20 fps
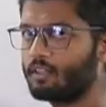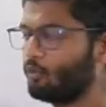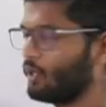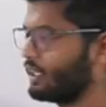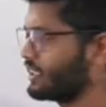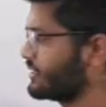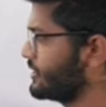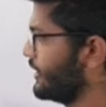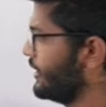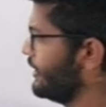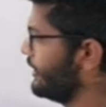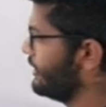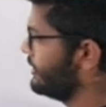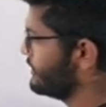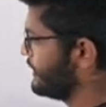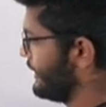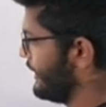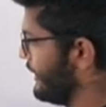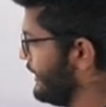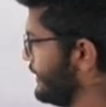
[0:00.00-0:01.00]
One side
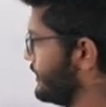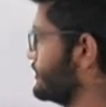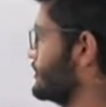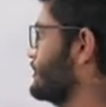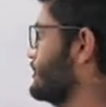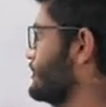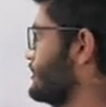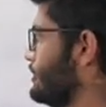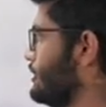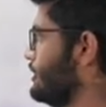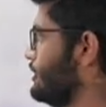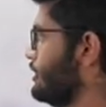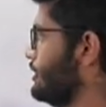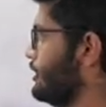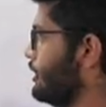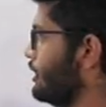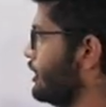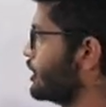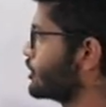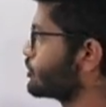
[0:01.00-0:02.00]
is X.
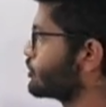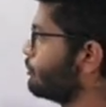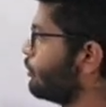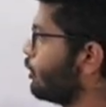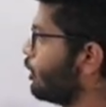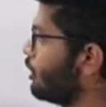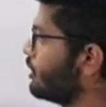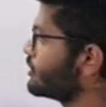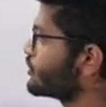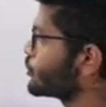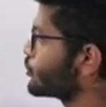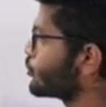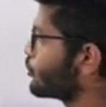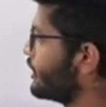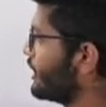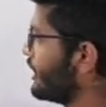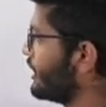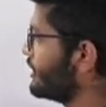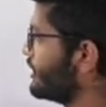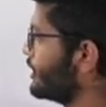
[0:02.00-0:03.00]
A small
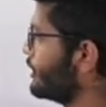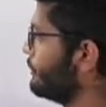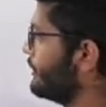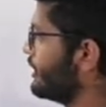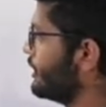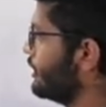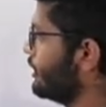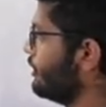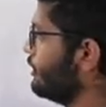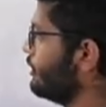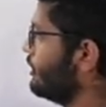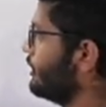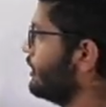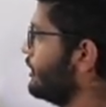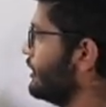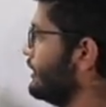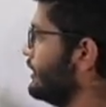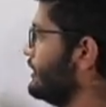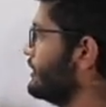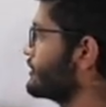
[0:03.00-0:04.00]
square in the middle
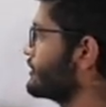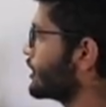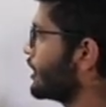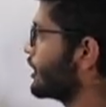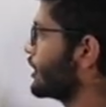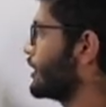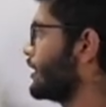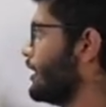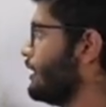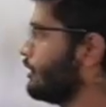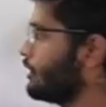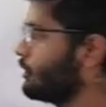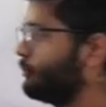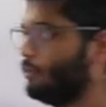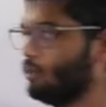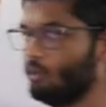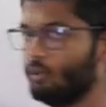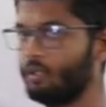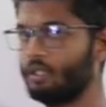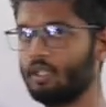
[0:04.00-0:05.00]
is cut and
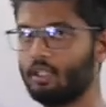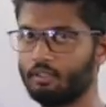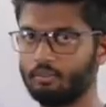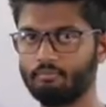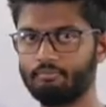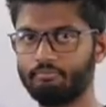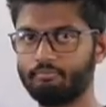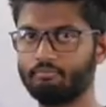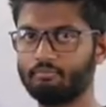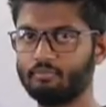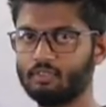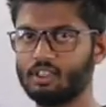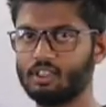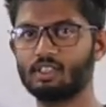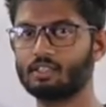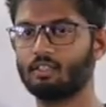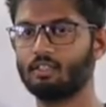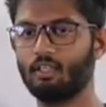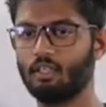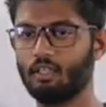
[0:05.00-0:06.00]
removed.
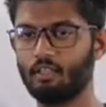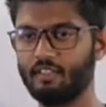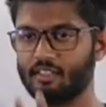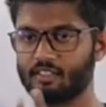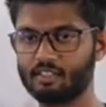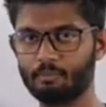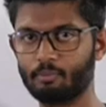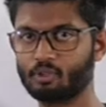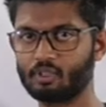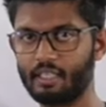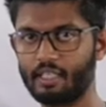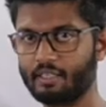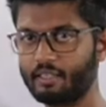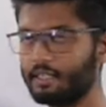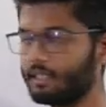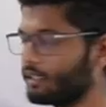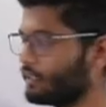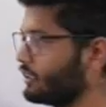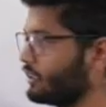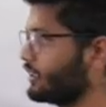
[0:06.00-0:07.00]
Just we'll suppose like
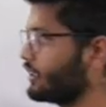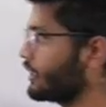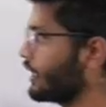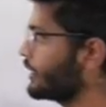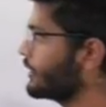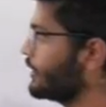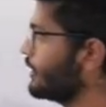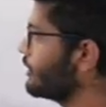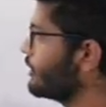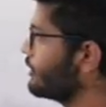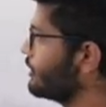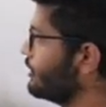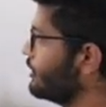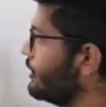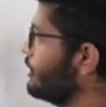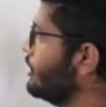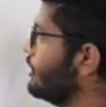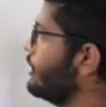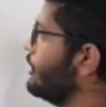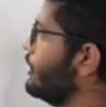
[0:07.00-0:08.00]
that. Think like that.
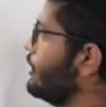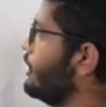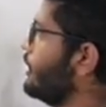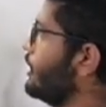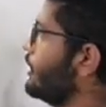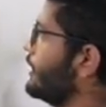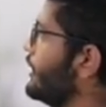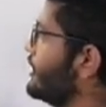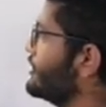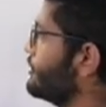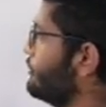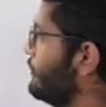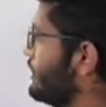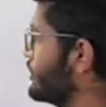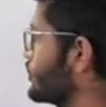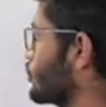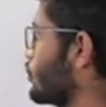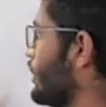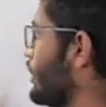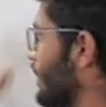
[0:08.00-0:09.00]
There is a
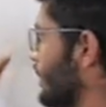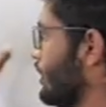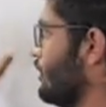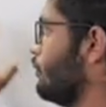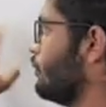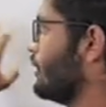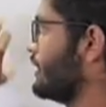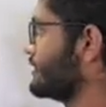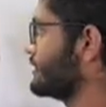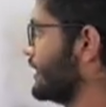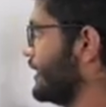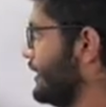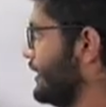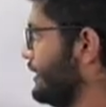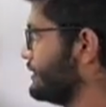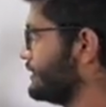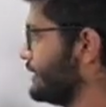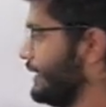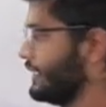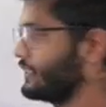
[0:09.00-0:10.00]
big square. One side
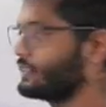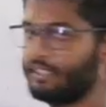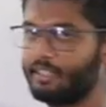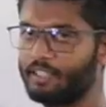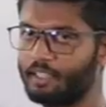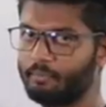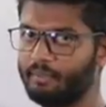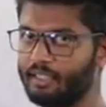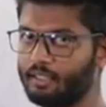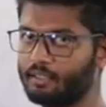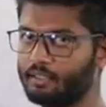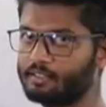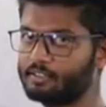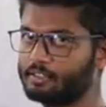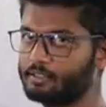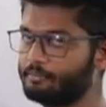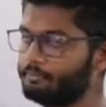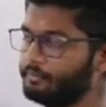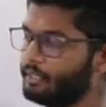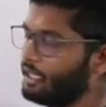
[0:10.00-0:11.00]
is X
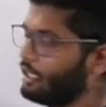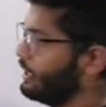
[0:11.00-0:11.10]
centimeters.